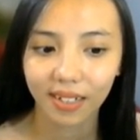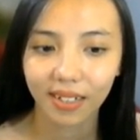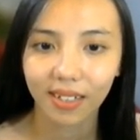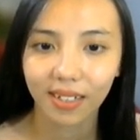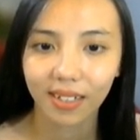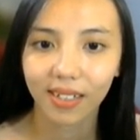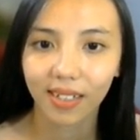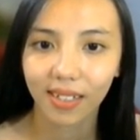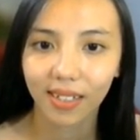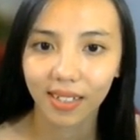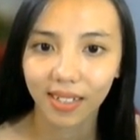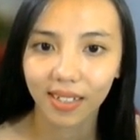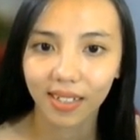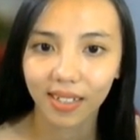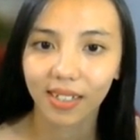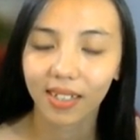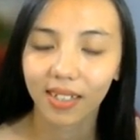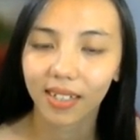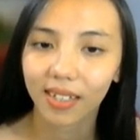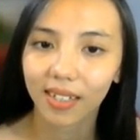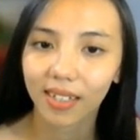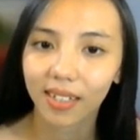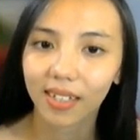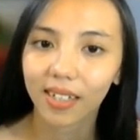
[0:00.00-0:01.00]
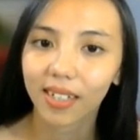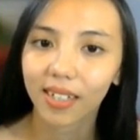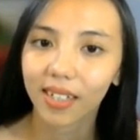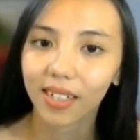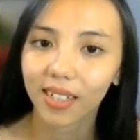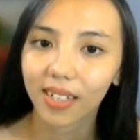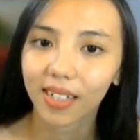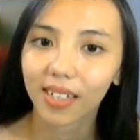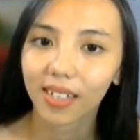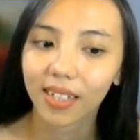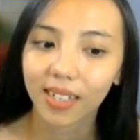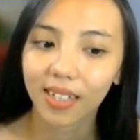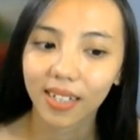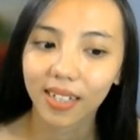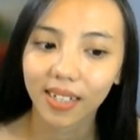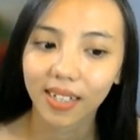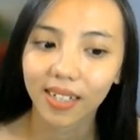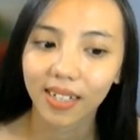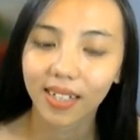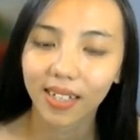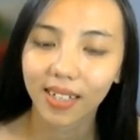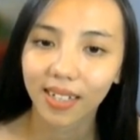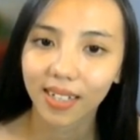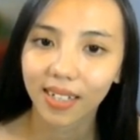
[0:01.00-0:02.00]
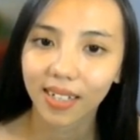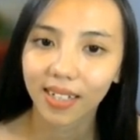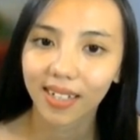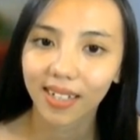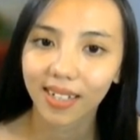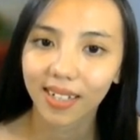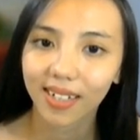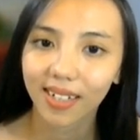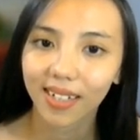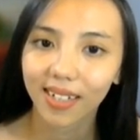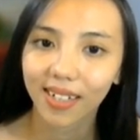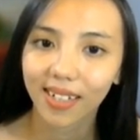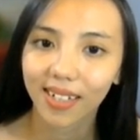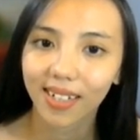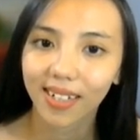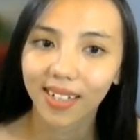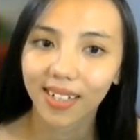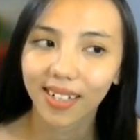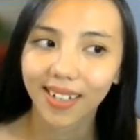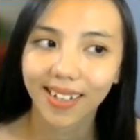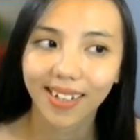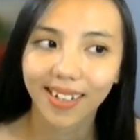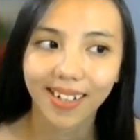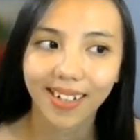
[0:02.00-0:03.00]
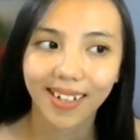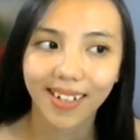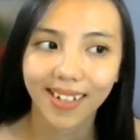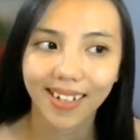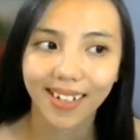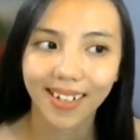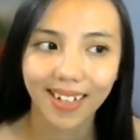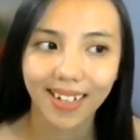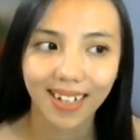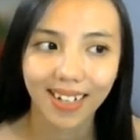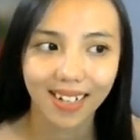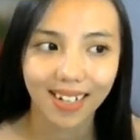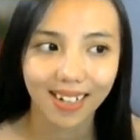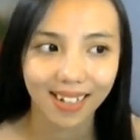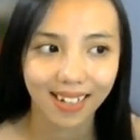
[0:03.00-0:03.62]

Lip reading: Nobody speaks.